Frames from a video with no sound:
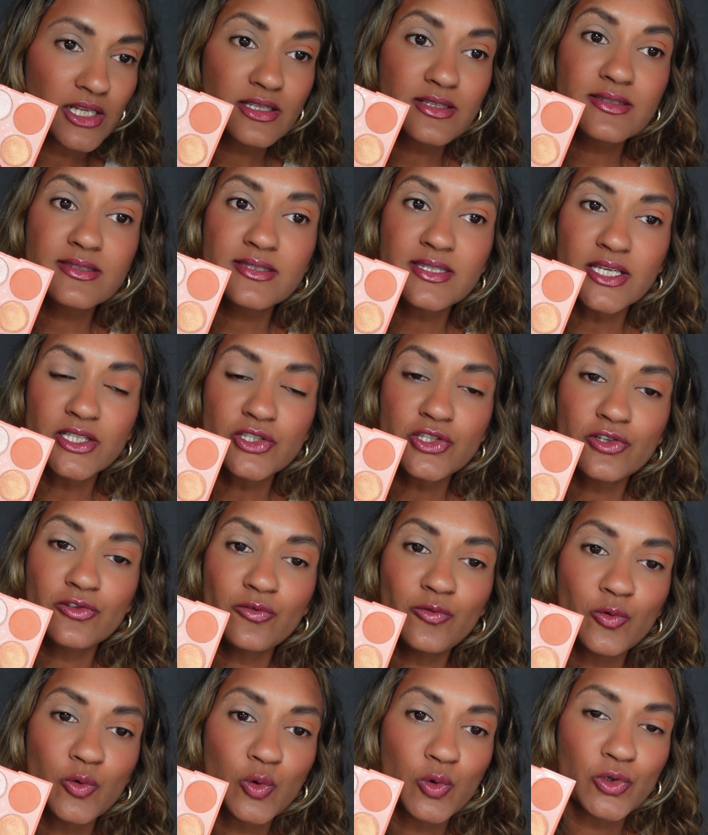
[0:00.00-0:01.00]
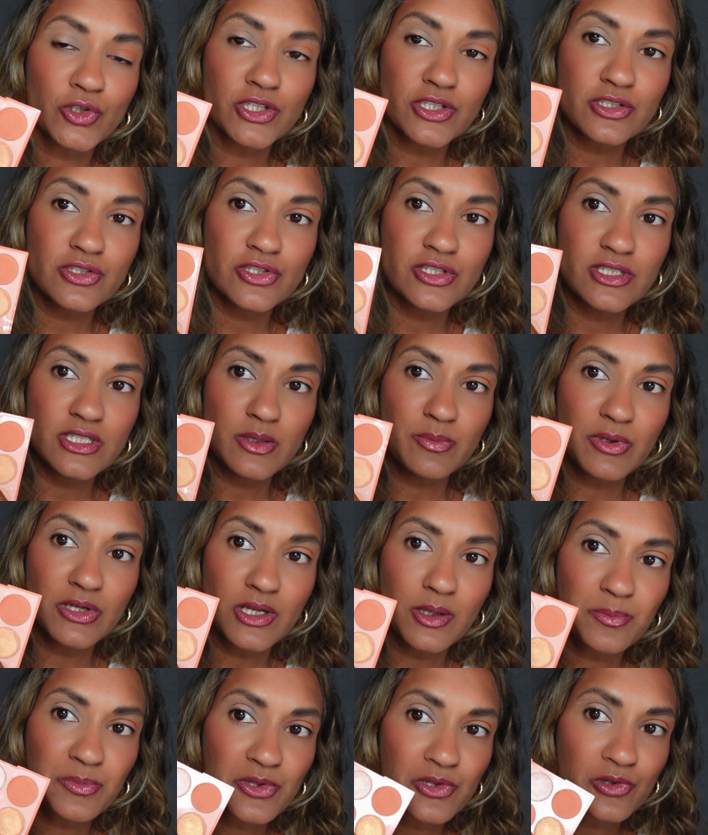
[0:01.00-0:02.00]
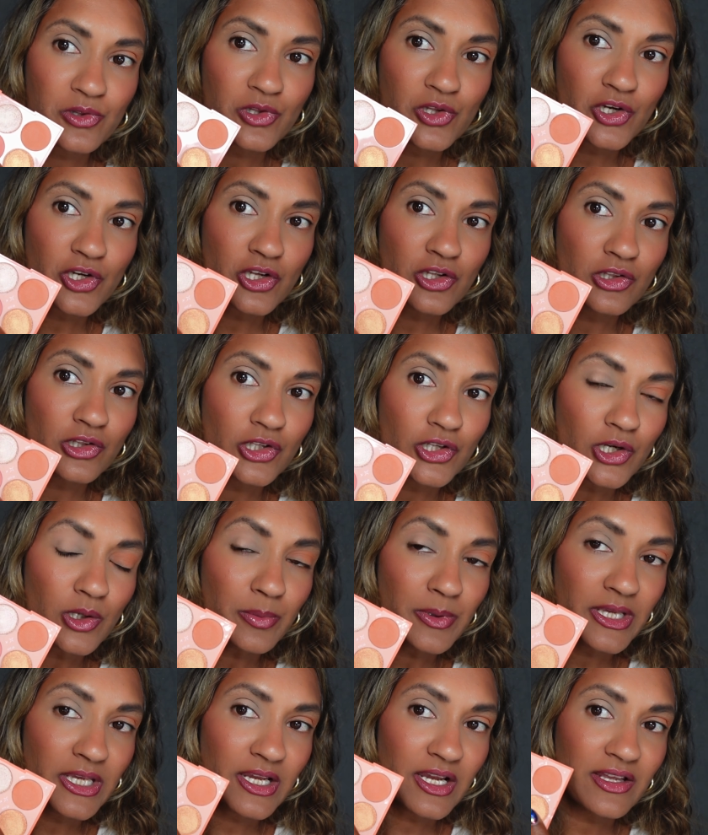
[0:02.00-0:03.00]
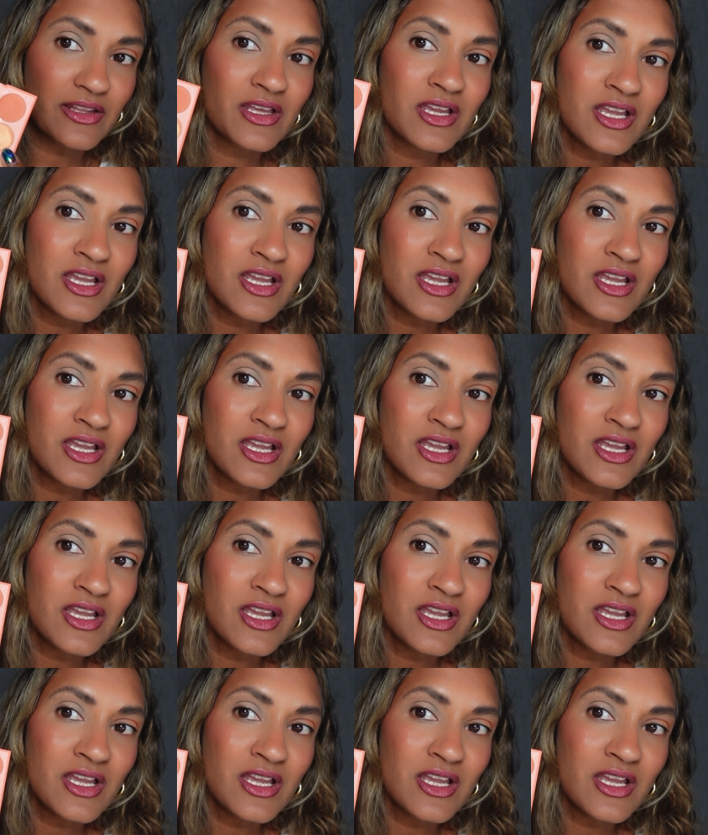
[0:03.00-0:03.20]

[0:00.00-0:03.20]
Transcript: Centerfold to deepen up the look a little bit.